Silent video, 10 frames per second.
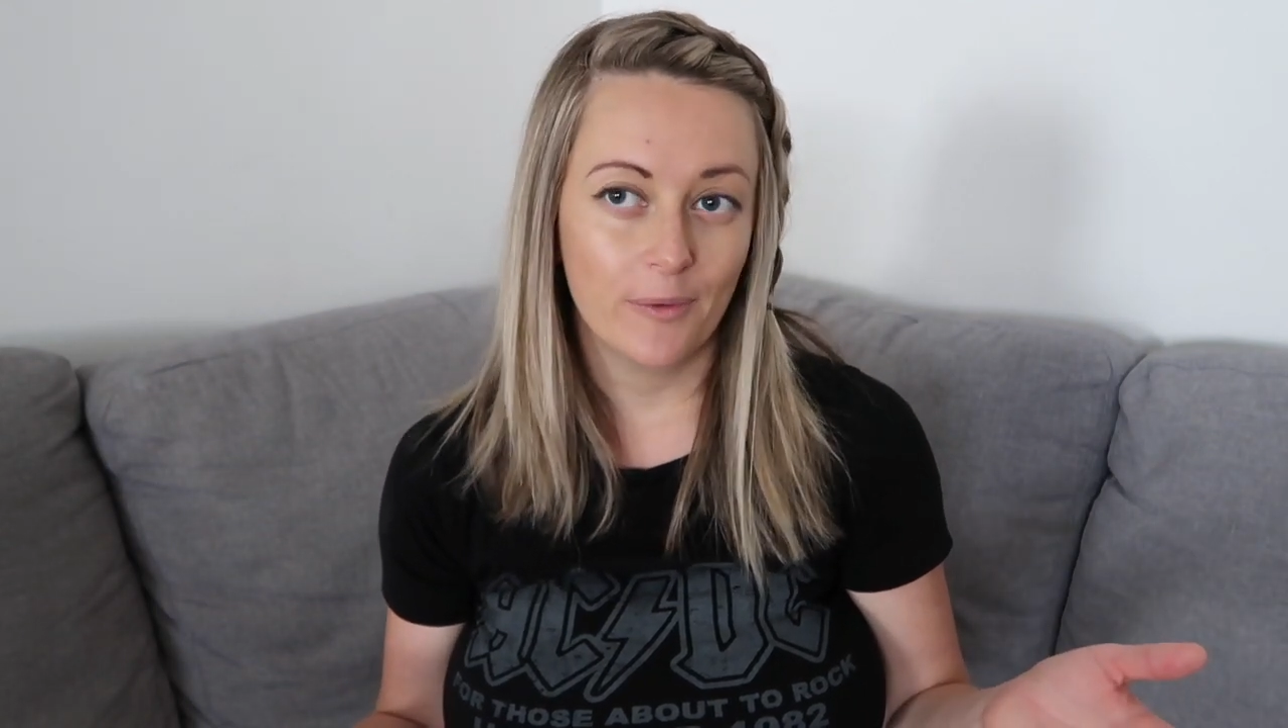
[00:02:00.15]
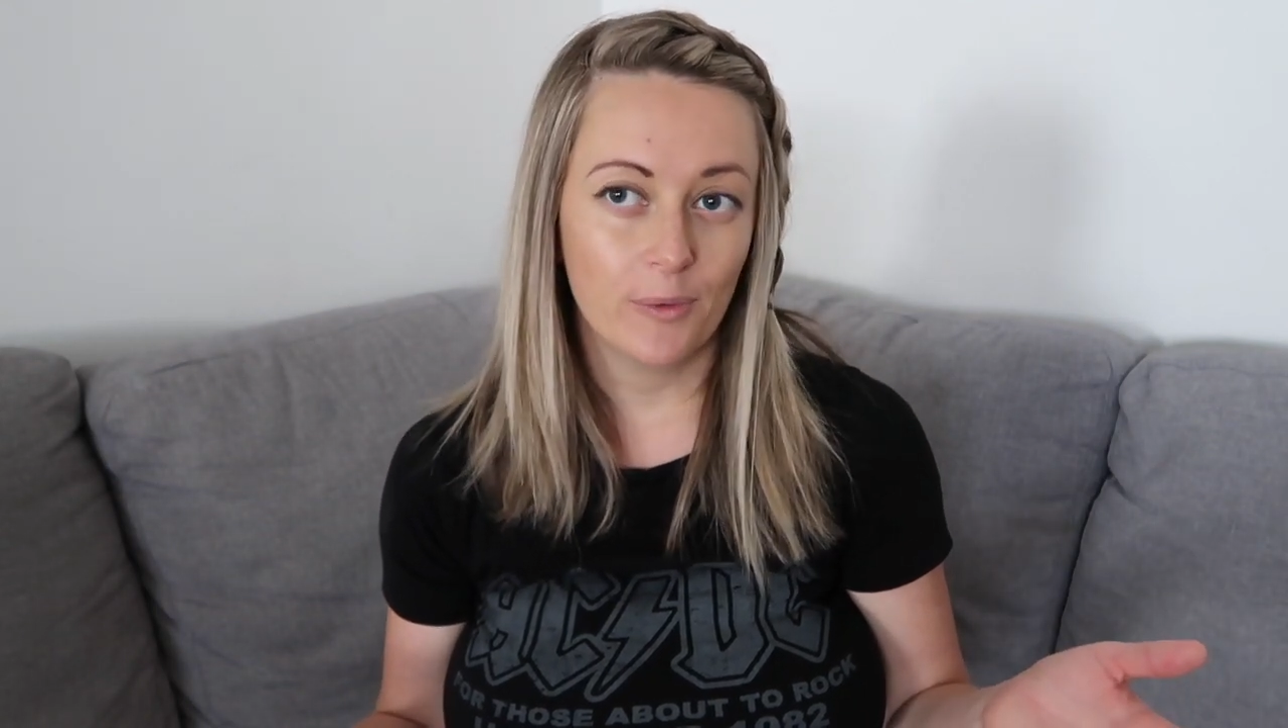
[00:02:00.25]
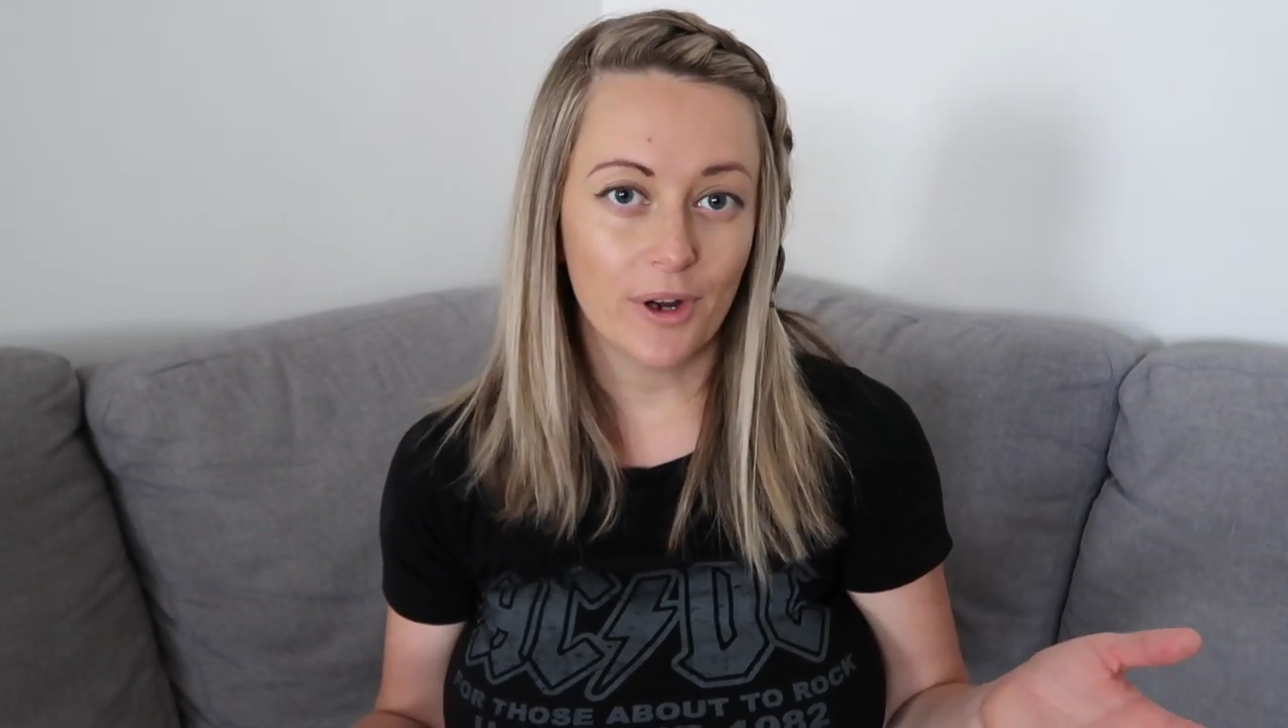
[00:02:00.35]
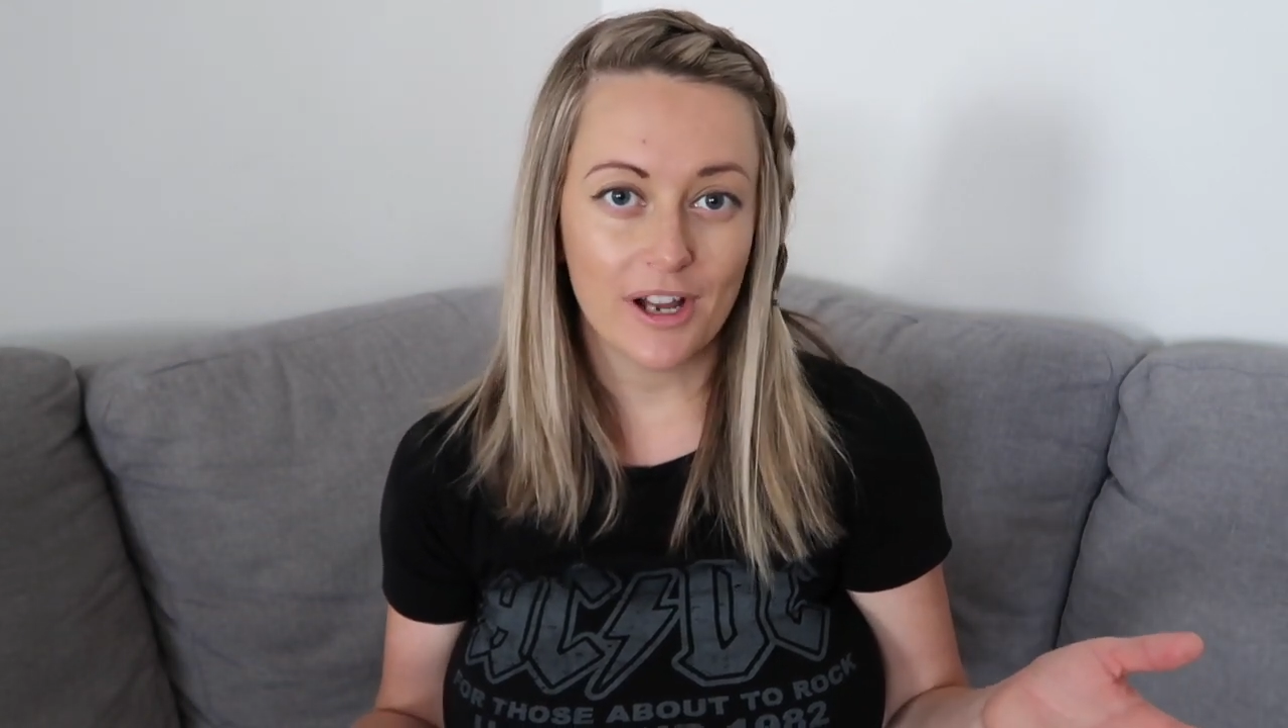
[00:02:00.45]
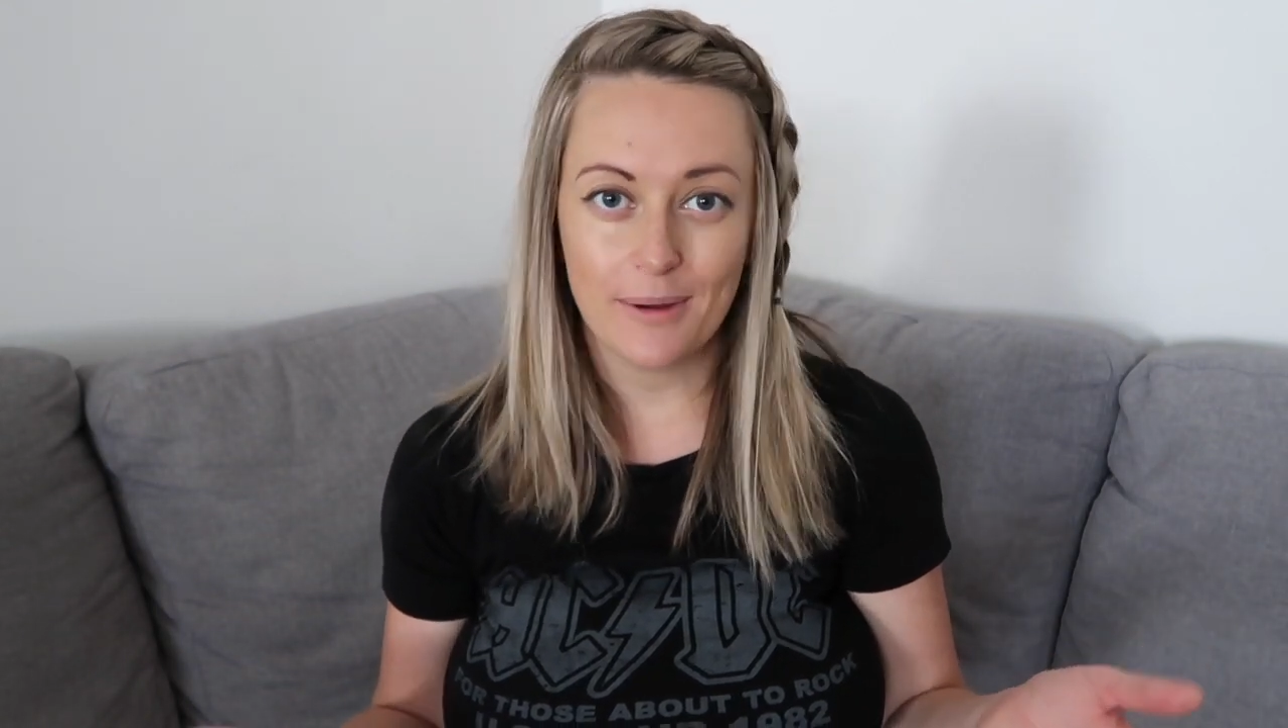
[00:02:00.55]

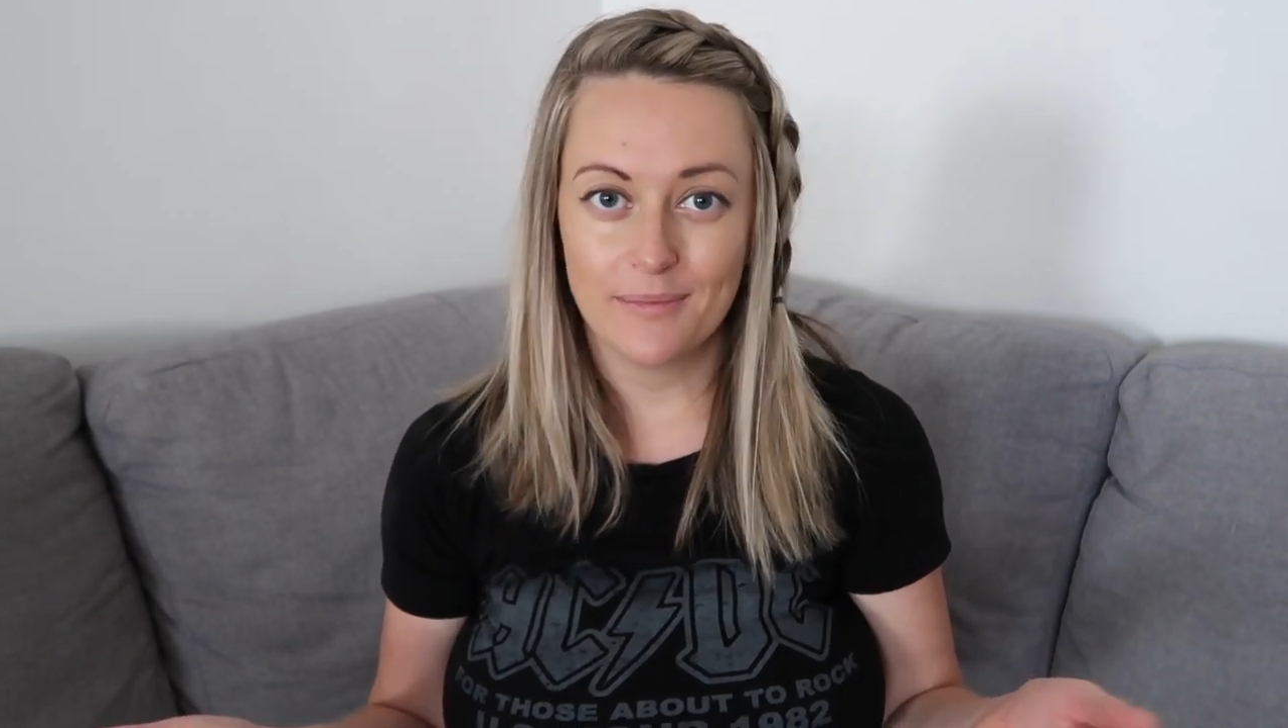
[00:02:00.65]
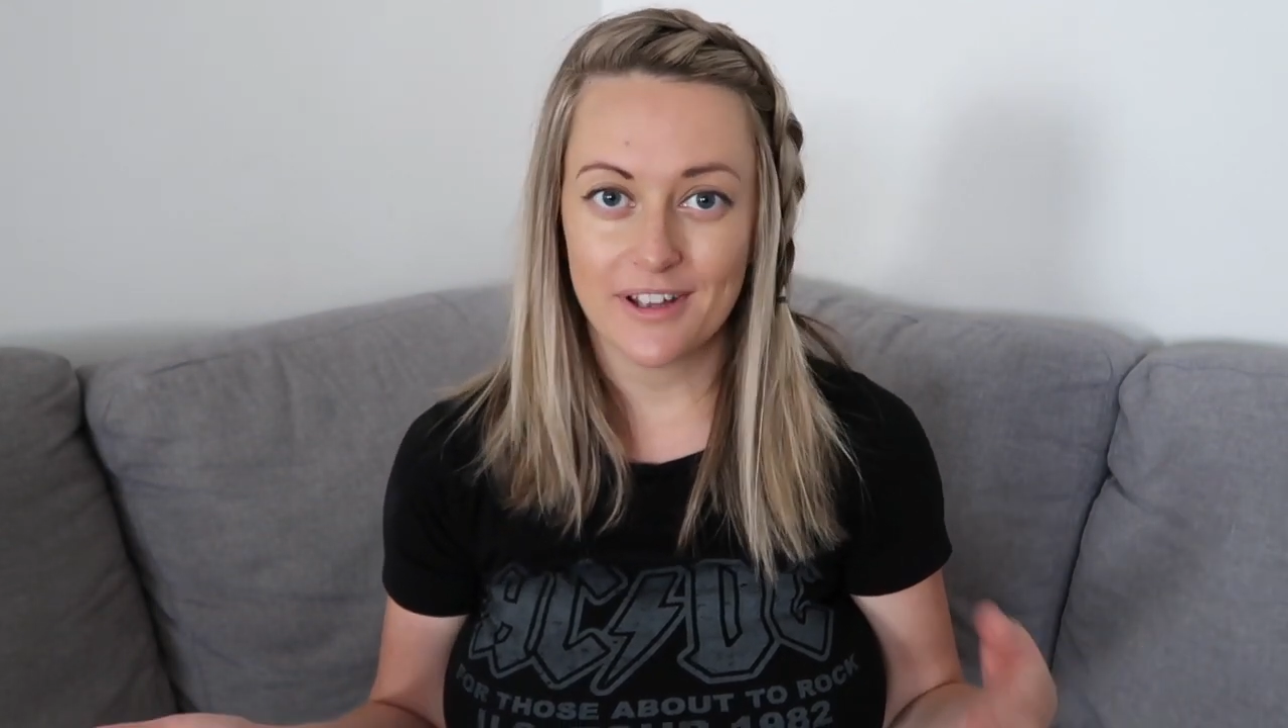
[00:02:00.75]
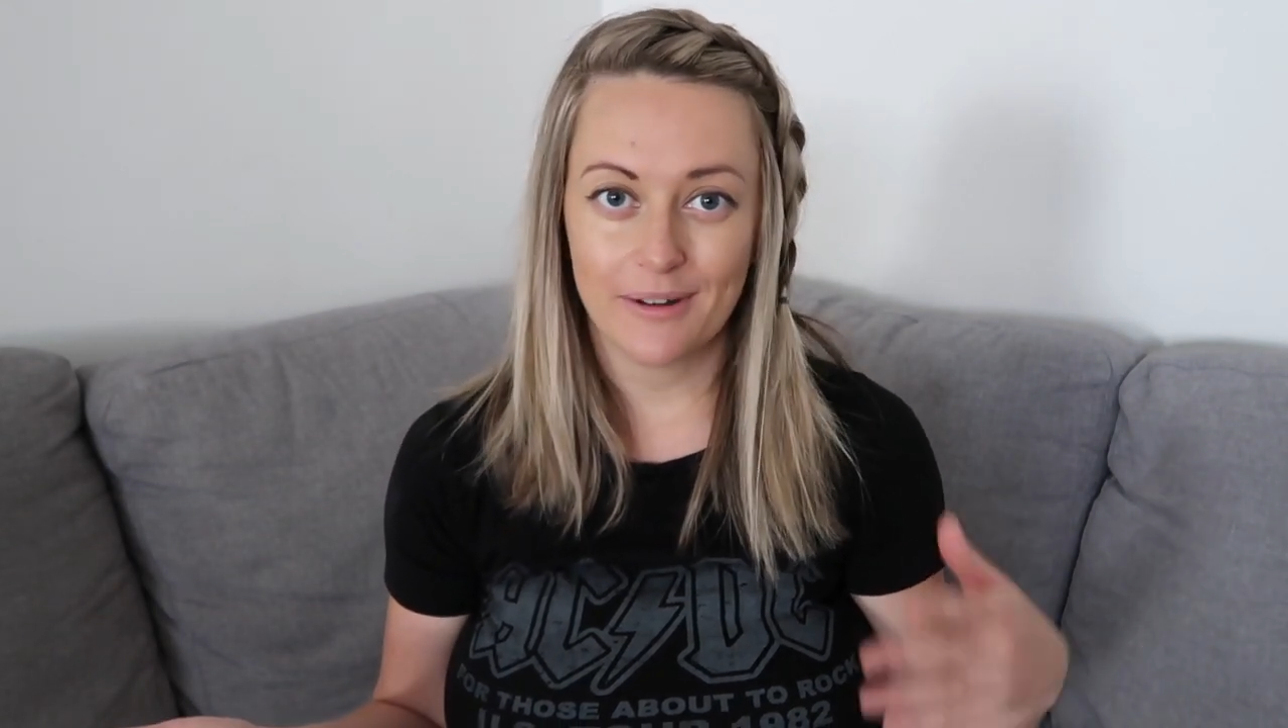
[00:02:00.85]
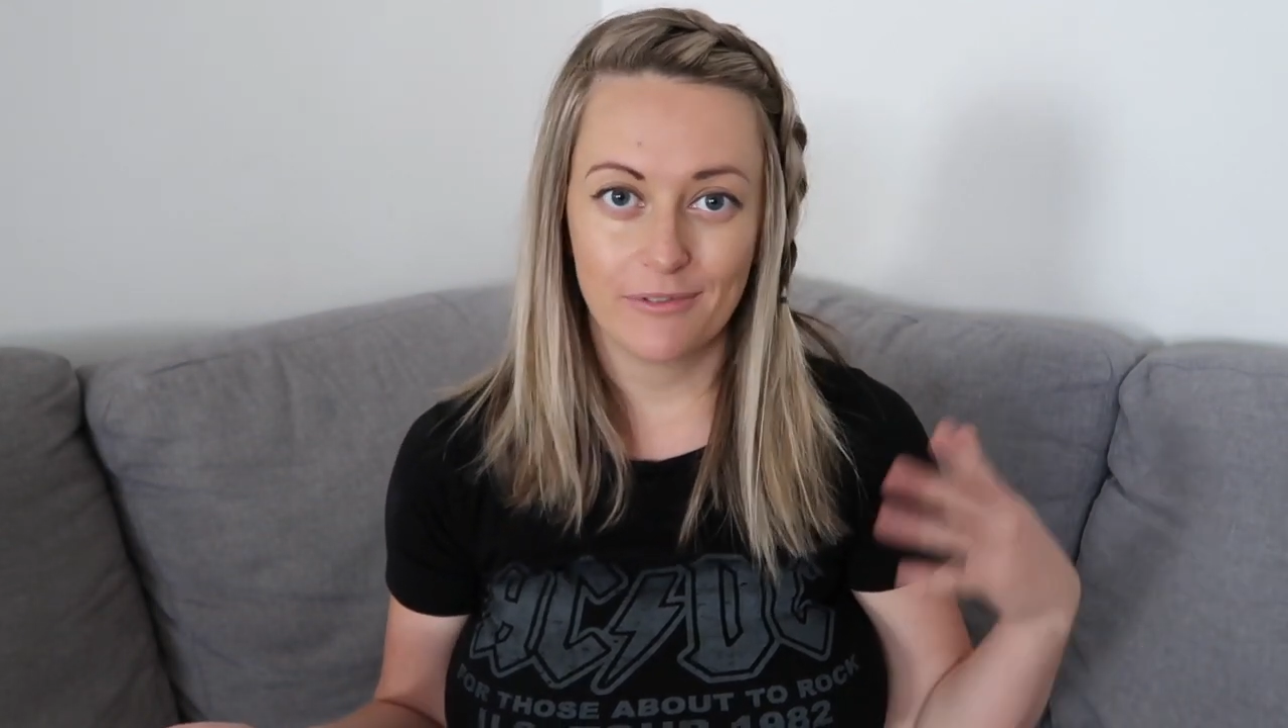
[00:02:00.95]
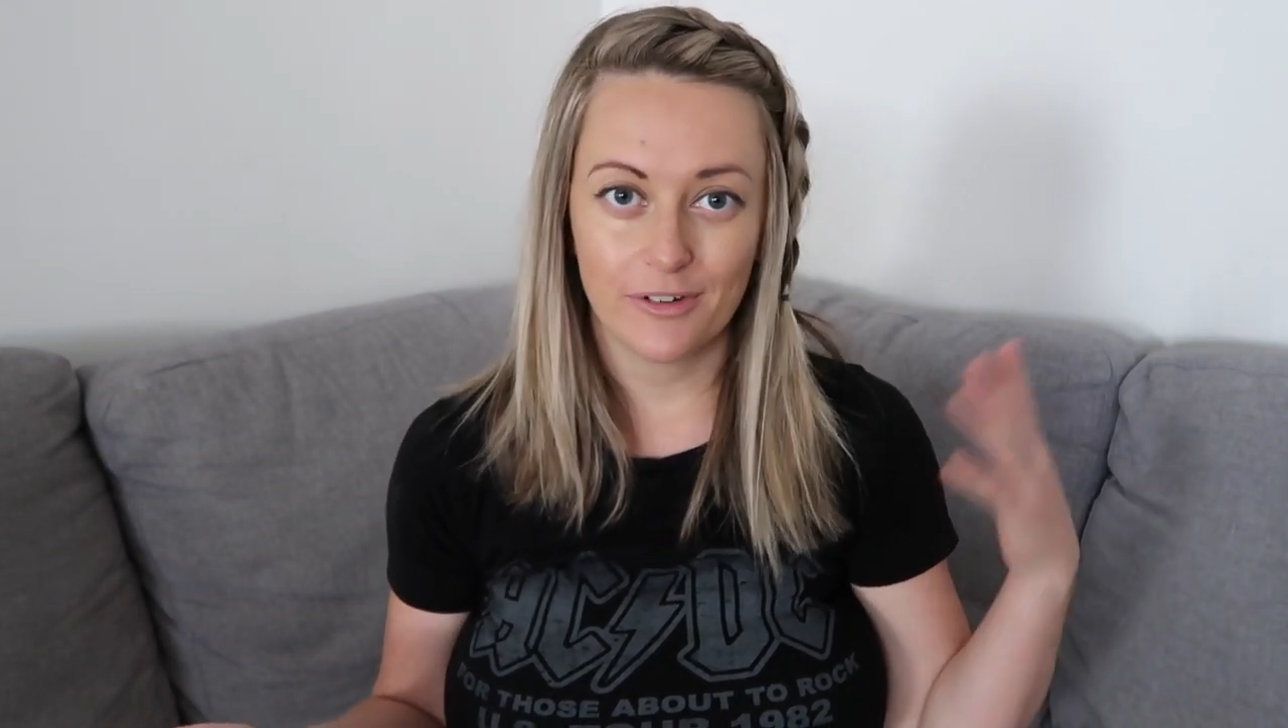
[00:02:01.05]
what comes up